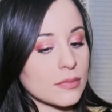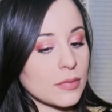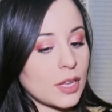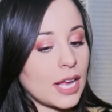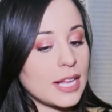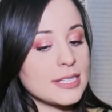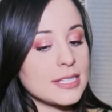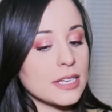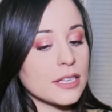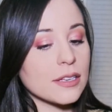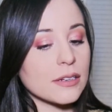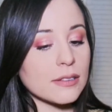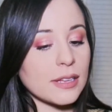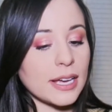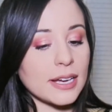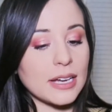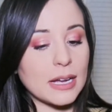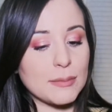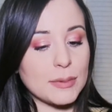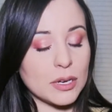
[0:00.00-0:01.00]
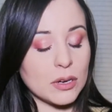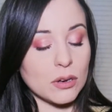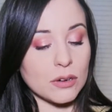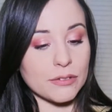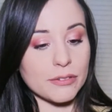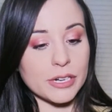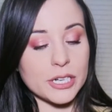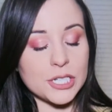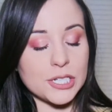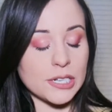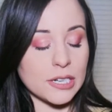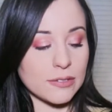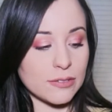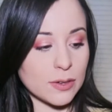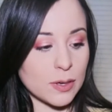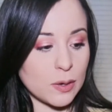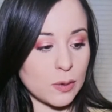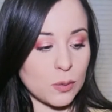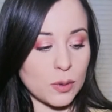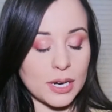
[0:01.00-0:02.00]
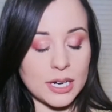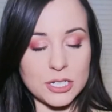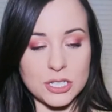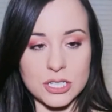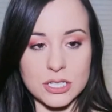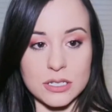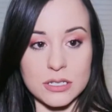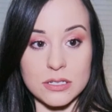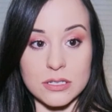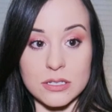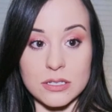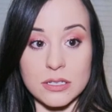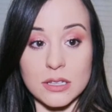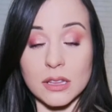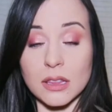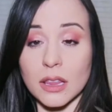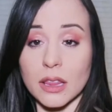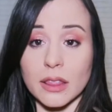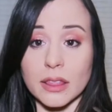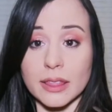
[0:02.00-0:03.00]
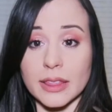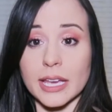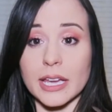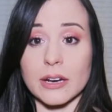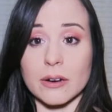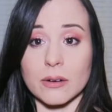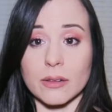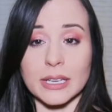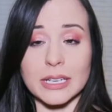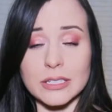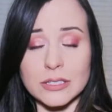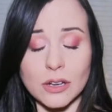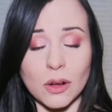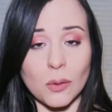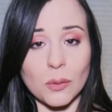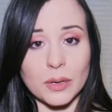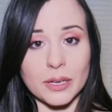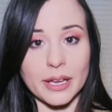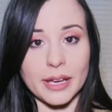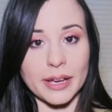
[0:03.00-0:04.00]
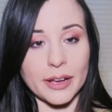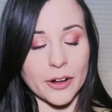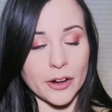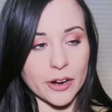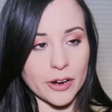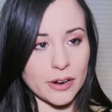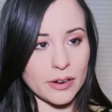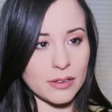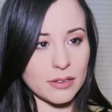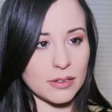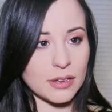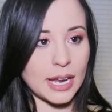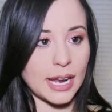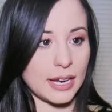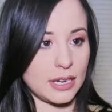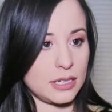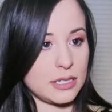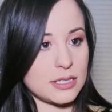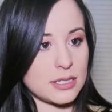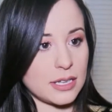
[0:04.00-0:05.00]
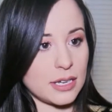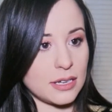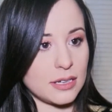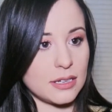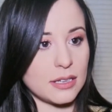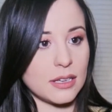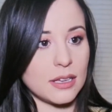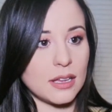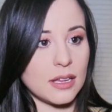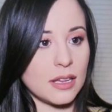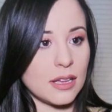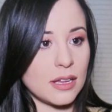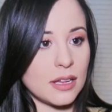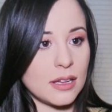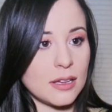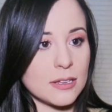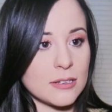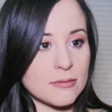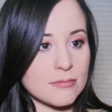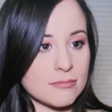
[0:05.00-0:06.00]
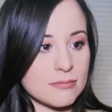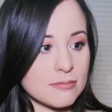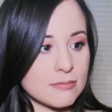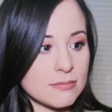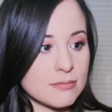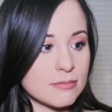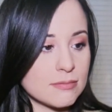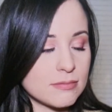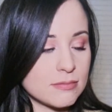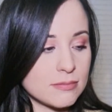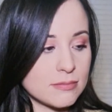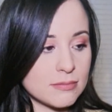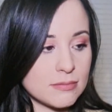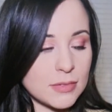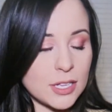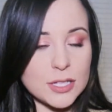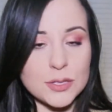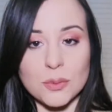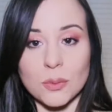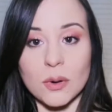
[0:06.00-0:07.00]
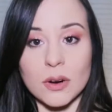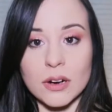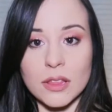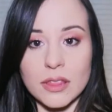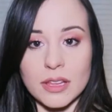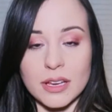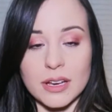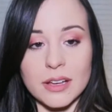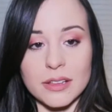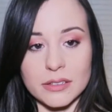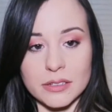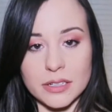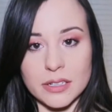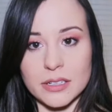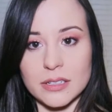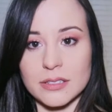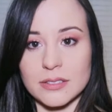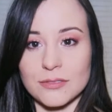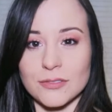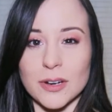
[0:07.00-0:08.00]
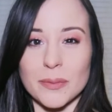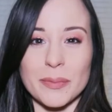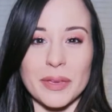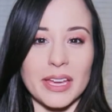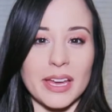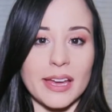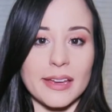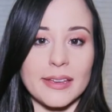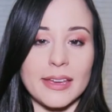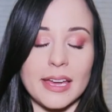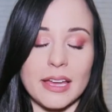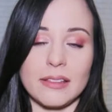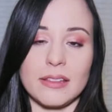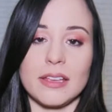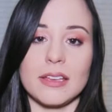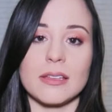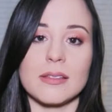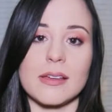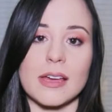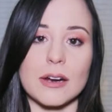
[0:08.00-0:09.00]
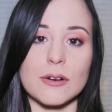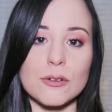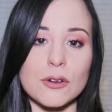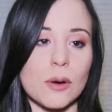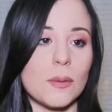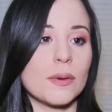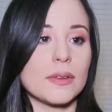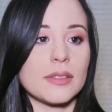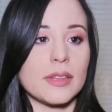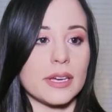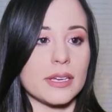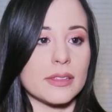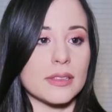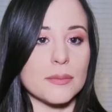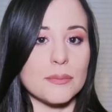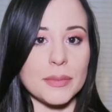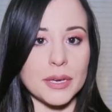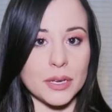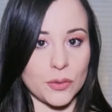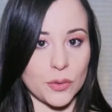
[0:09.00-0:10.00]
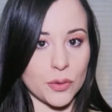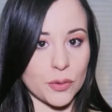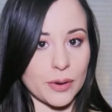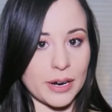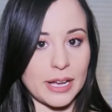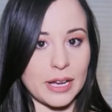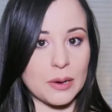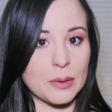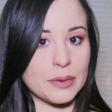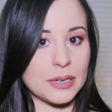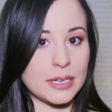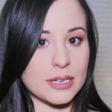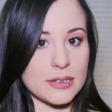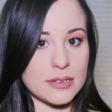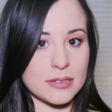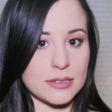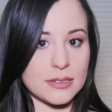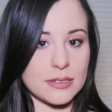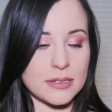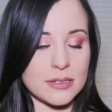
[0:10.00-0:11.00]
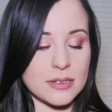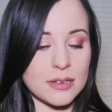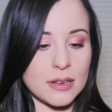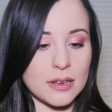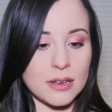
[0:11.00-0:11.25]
It's either, like, I'm an overachiever or I just literally don't care. And it's, like, it's one or the other for me. I can't, like, I don't know what, like, the middle ground is.